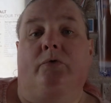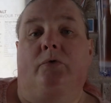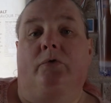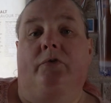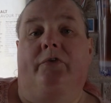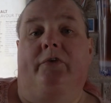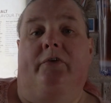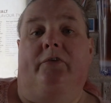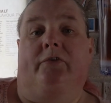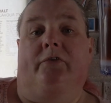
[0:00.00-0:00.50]

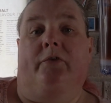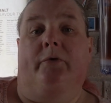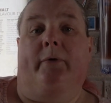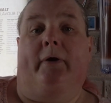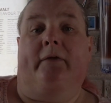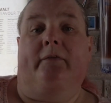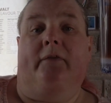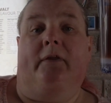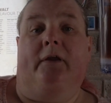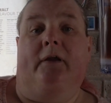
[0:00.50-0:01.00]
sources
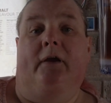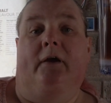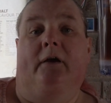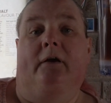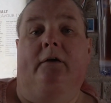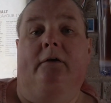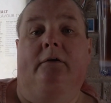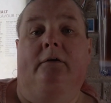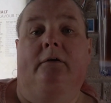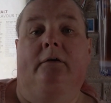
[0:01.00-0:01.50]
throughout the
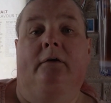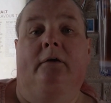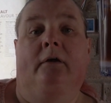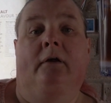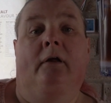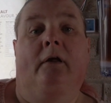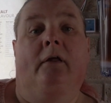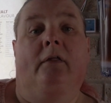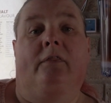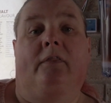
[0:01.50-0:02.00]
year,
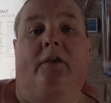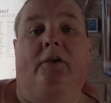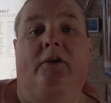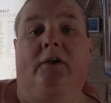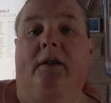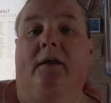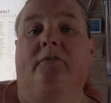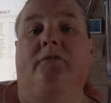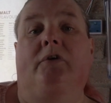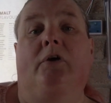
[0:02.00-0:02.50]
then
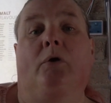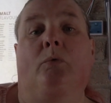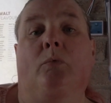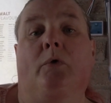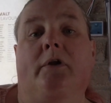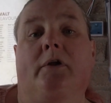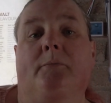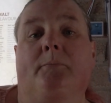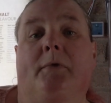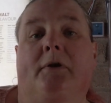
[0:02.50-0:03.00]
you never know
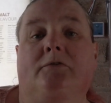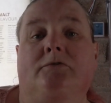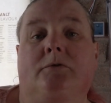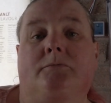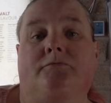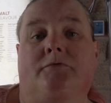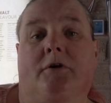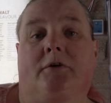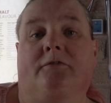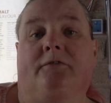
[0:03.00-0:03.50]
what your mineral
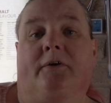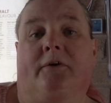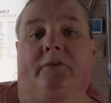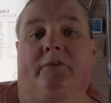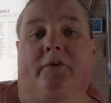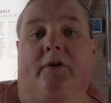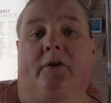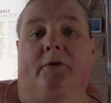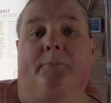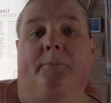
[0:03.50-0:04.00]
profile
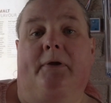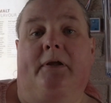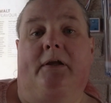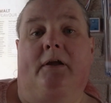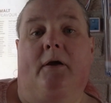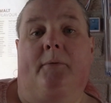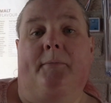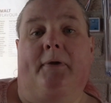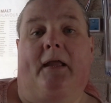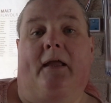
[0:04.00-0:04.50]
is going to be
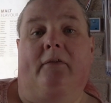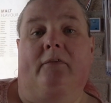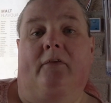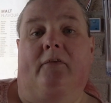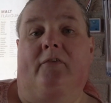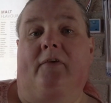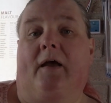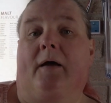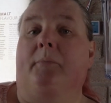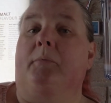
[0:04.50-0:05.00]
coming out
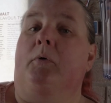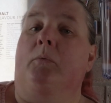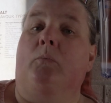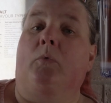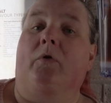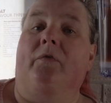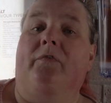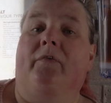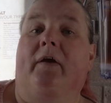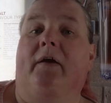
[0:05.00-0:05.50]
the tap on
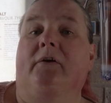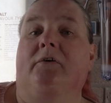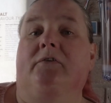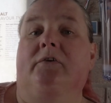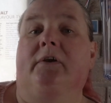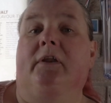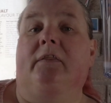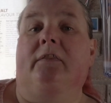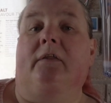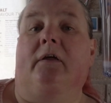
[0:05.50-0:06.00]
one day or
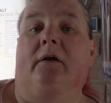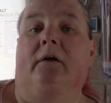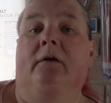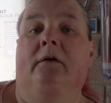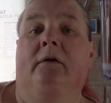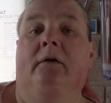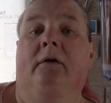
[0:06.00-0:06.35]
another.